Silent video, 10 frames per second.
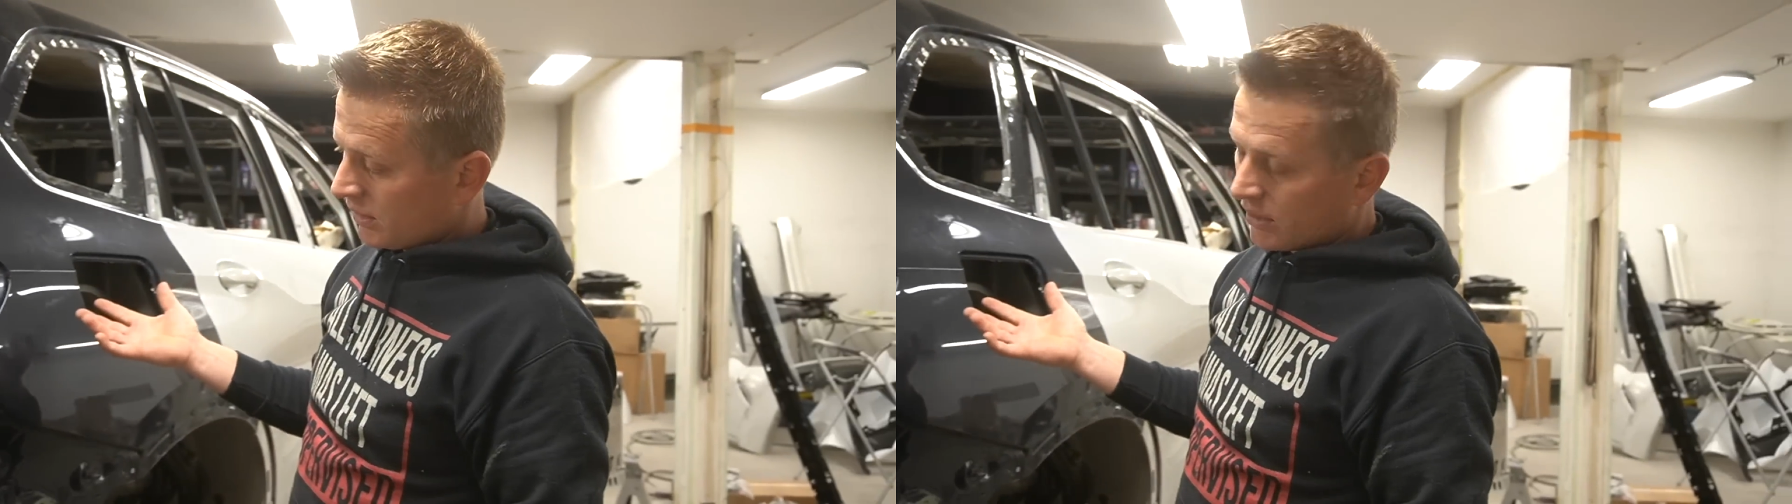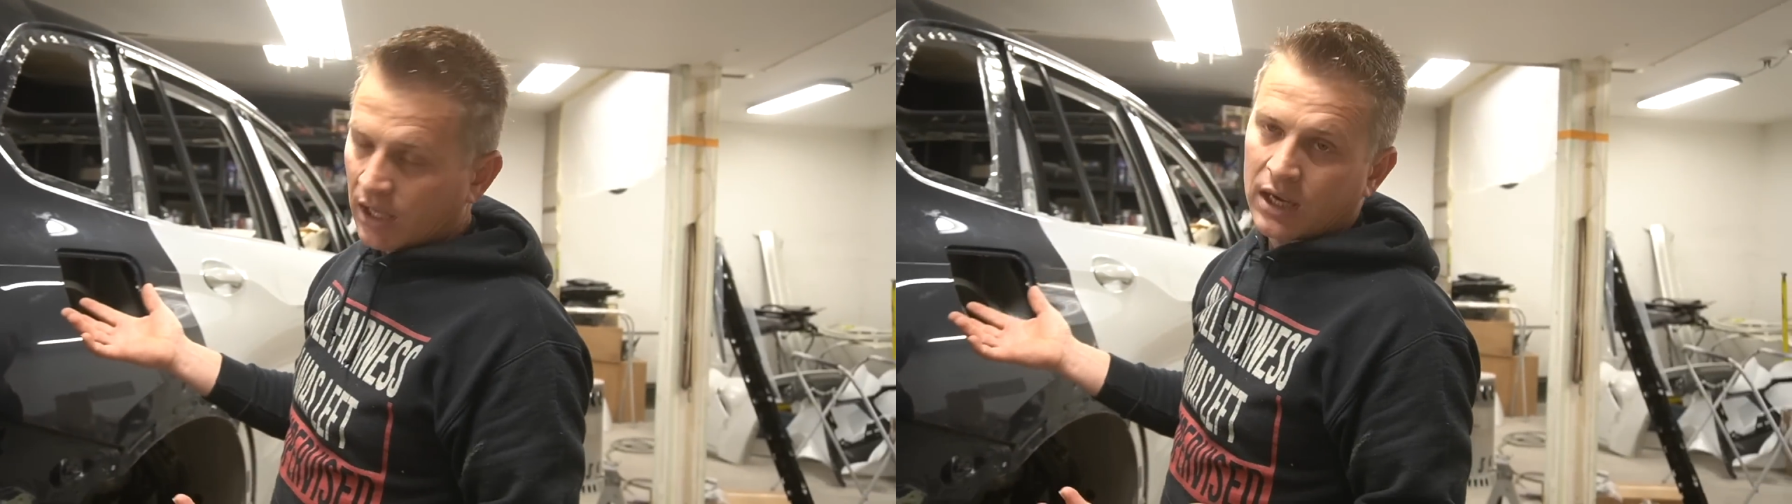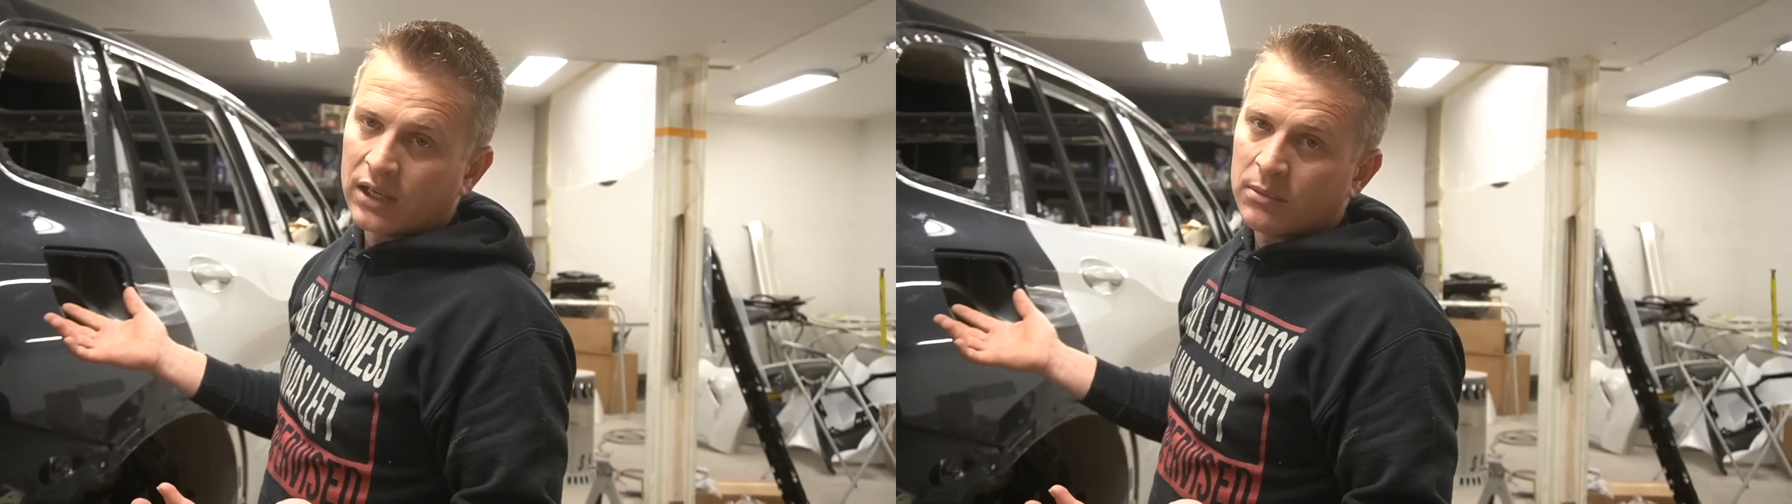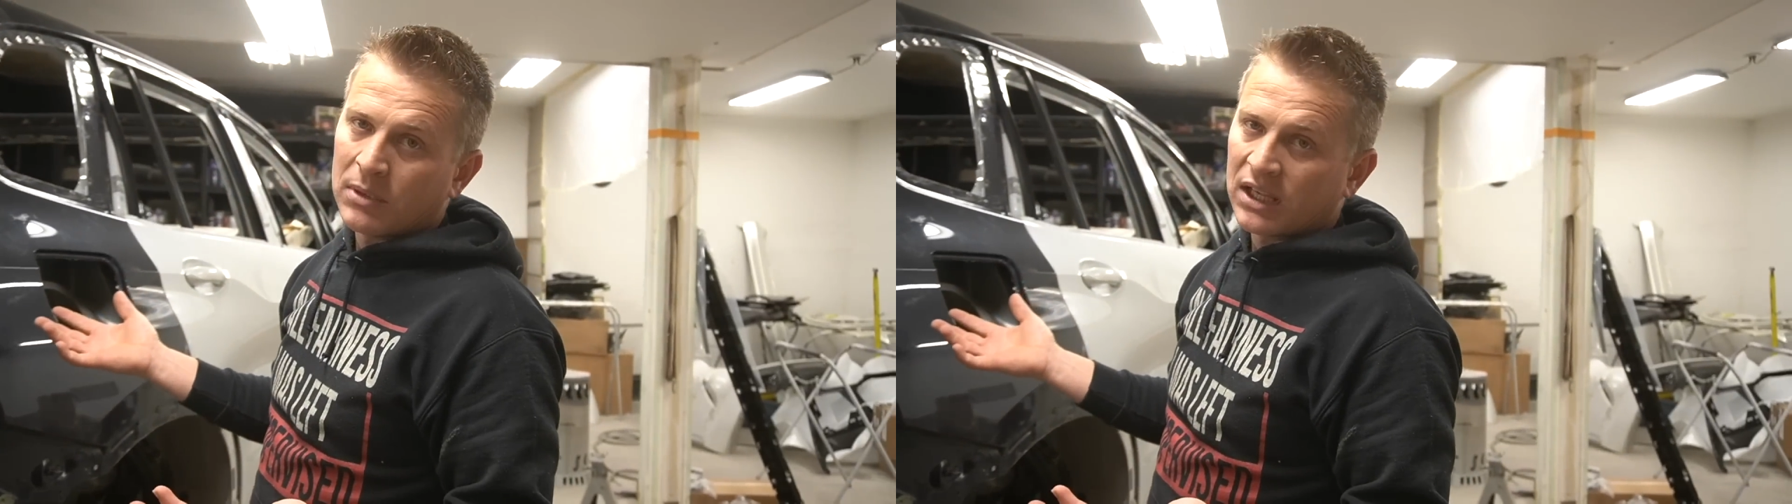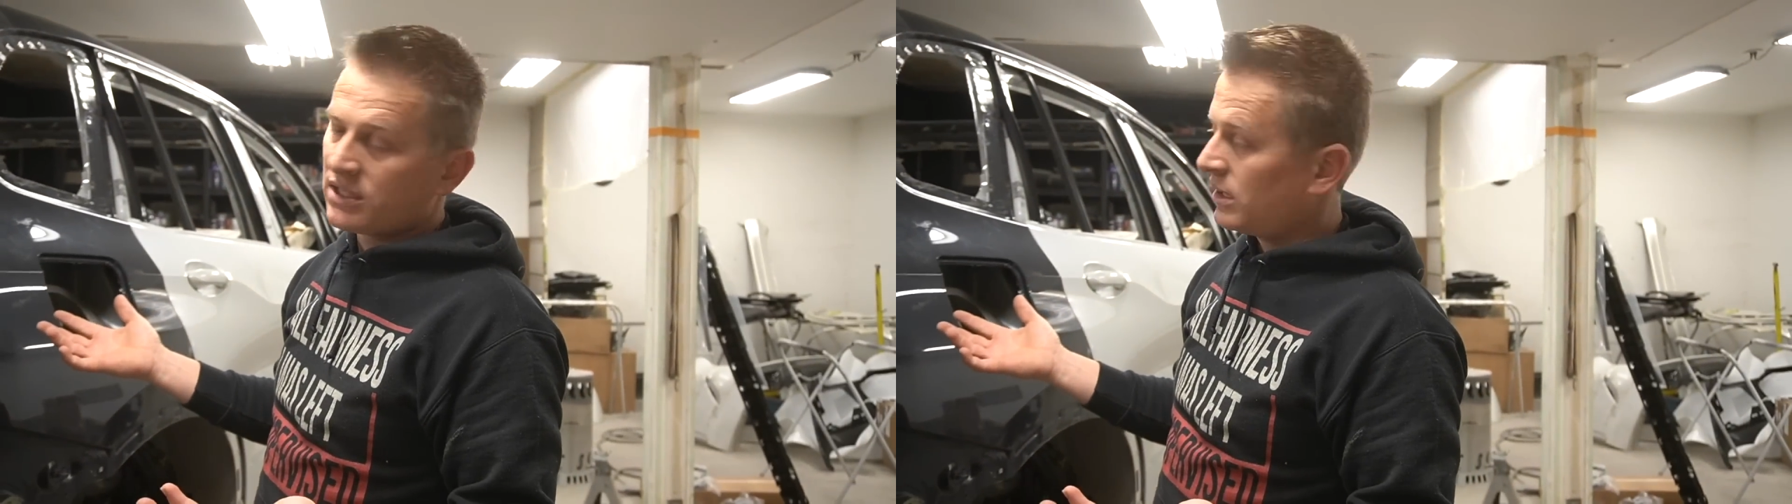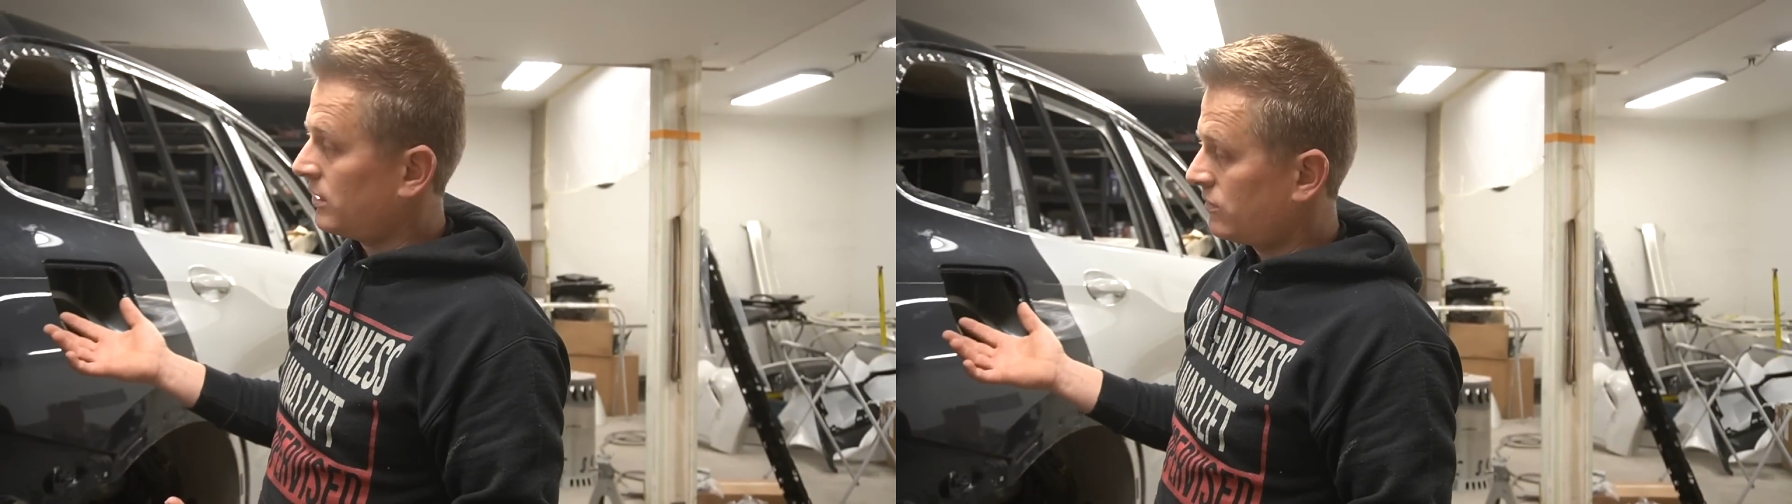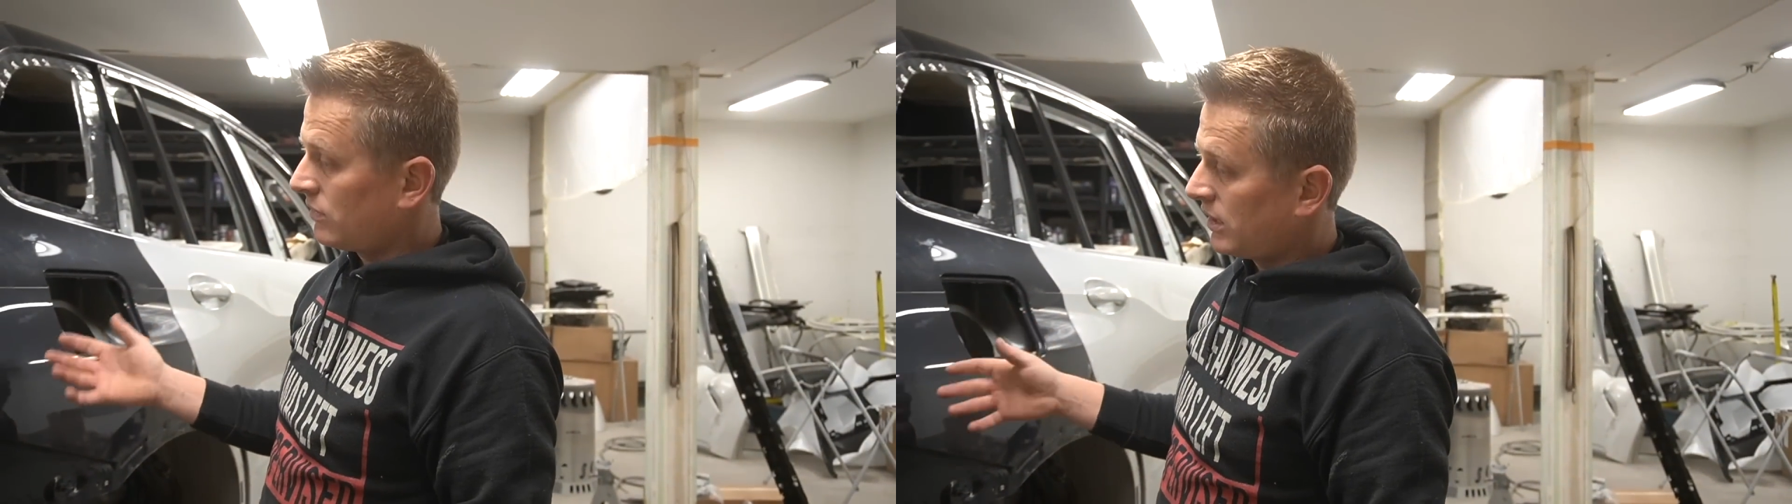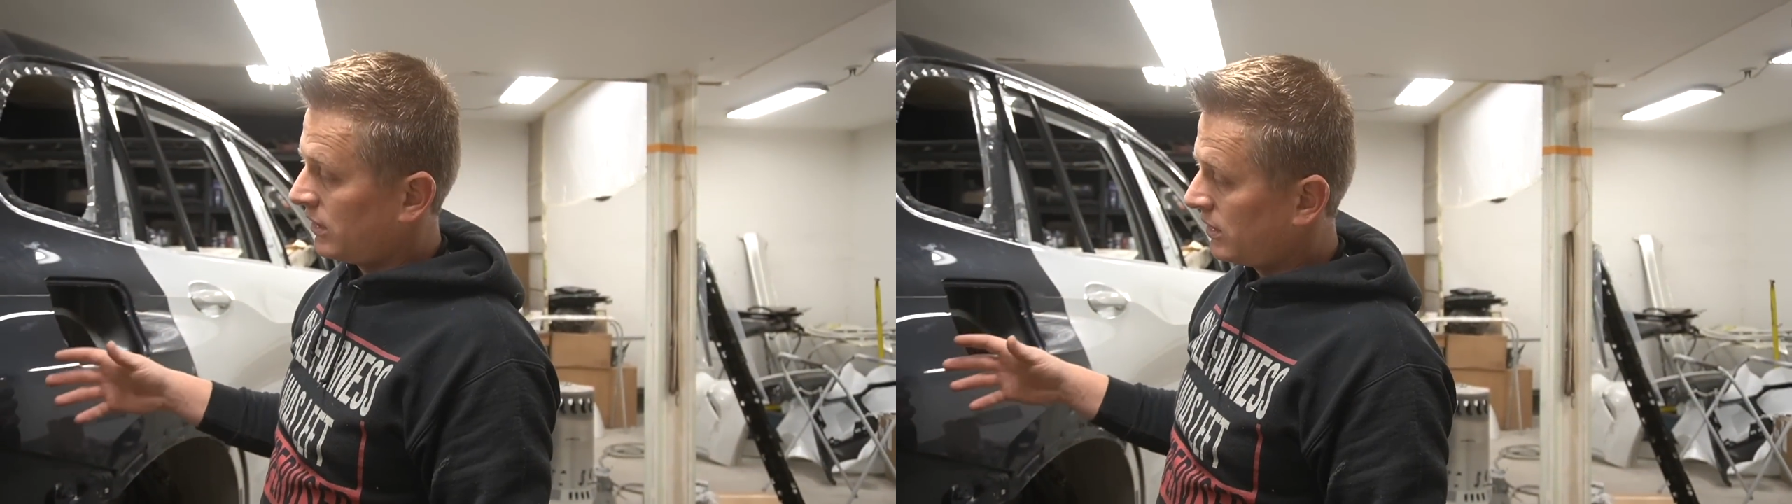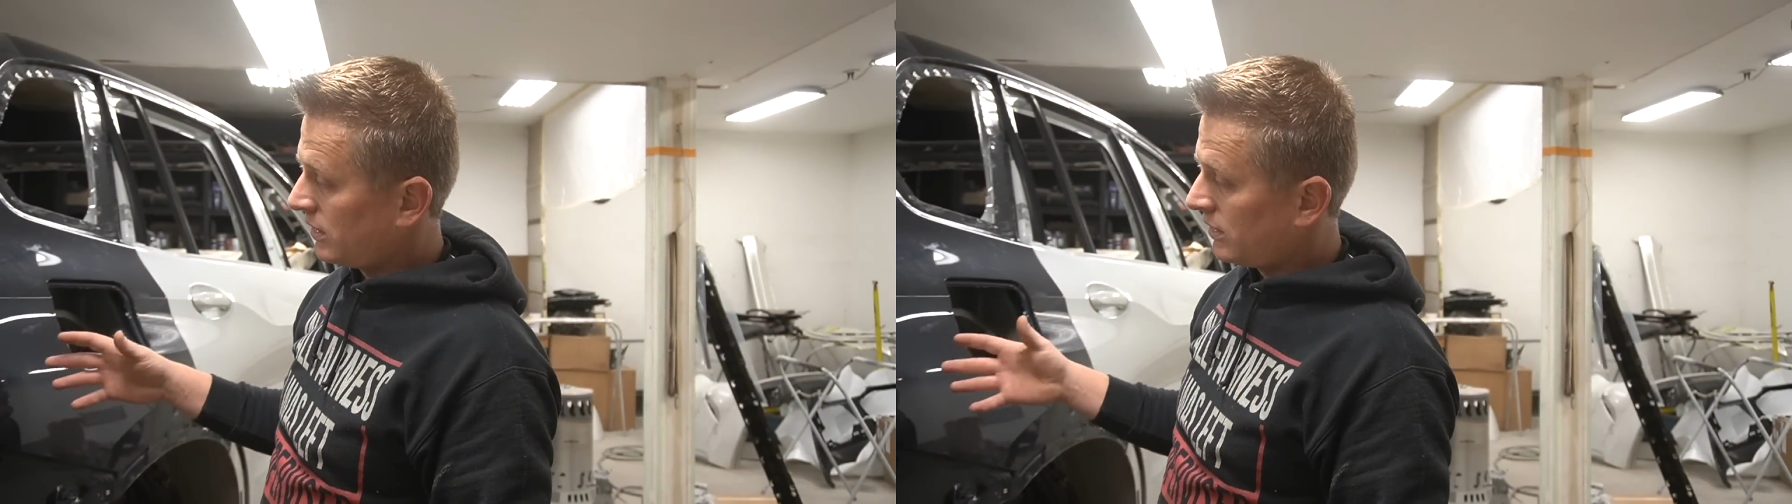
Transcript: that kind of makes sense, right?